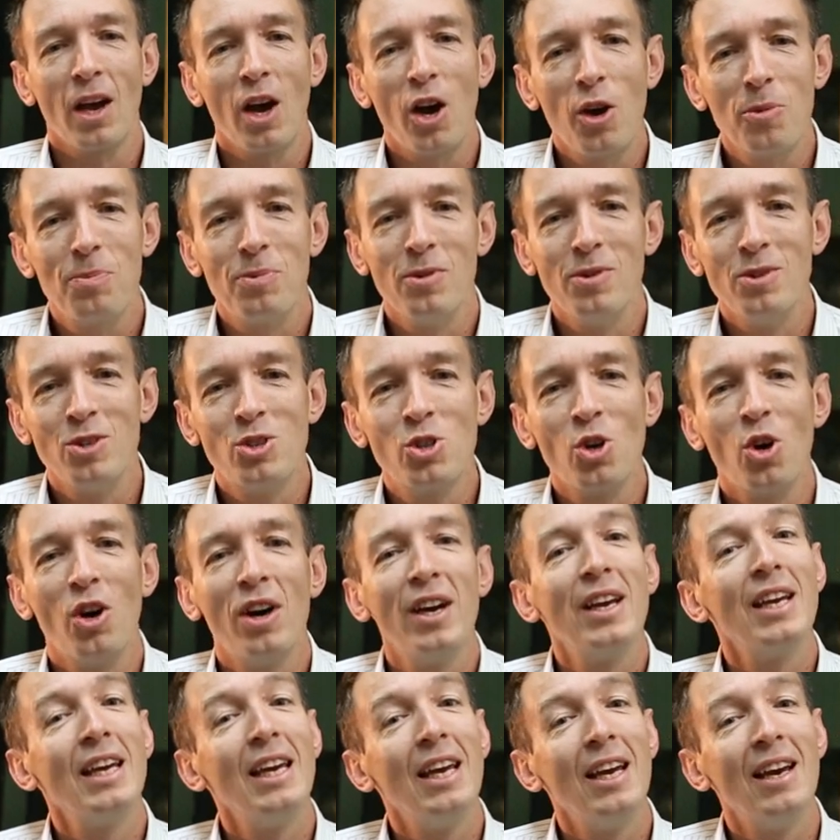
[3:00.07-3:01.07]
Hope you
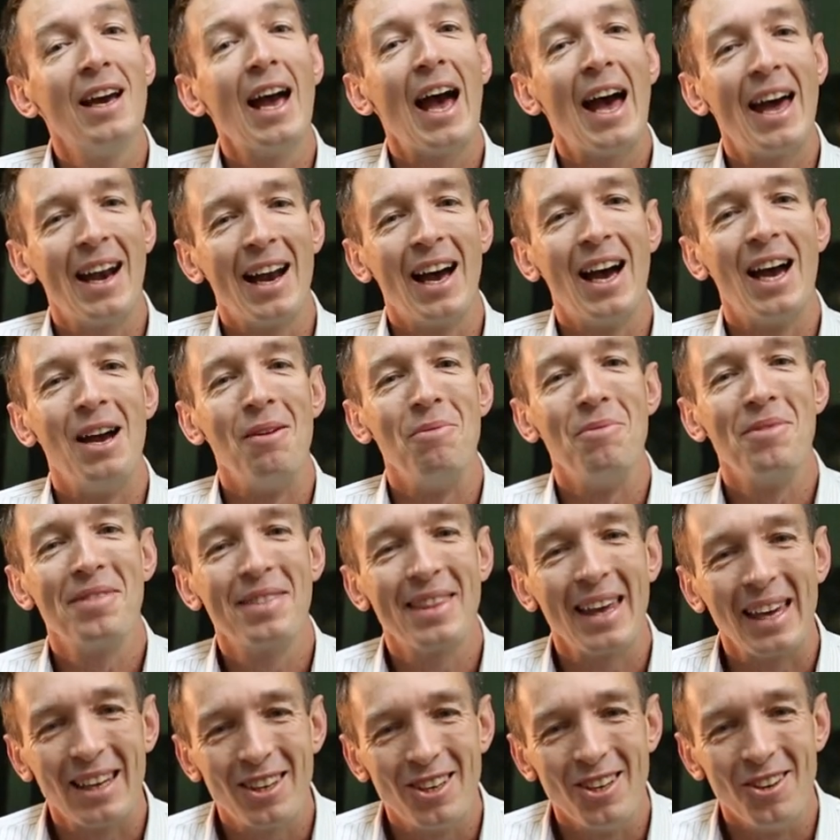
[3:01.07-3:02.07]
enjoy here at AIM.
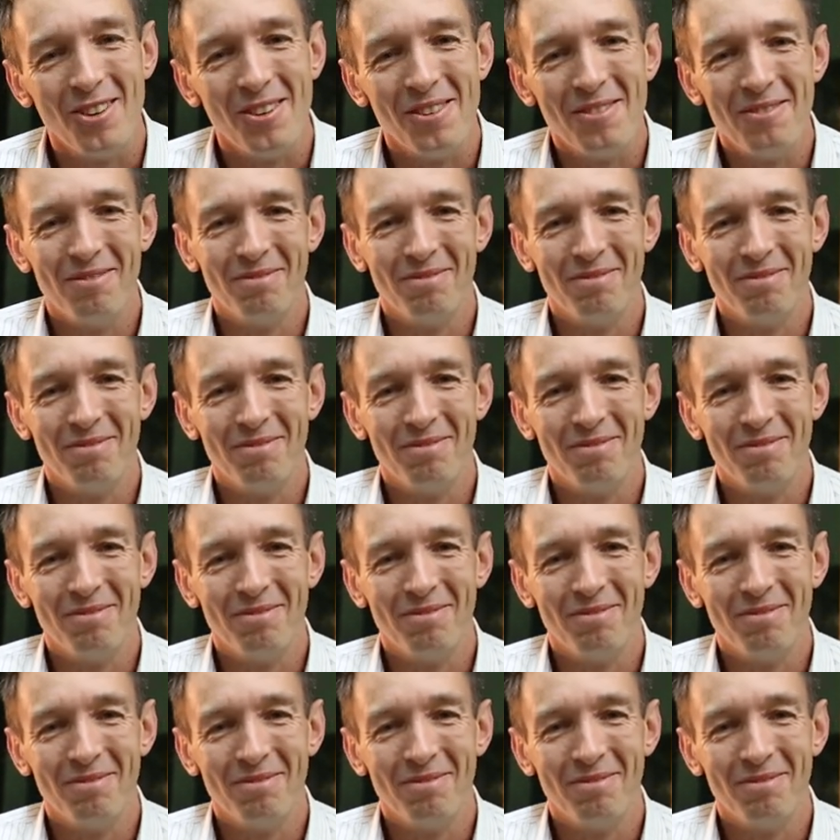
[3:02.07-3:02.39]
Thank you.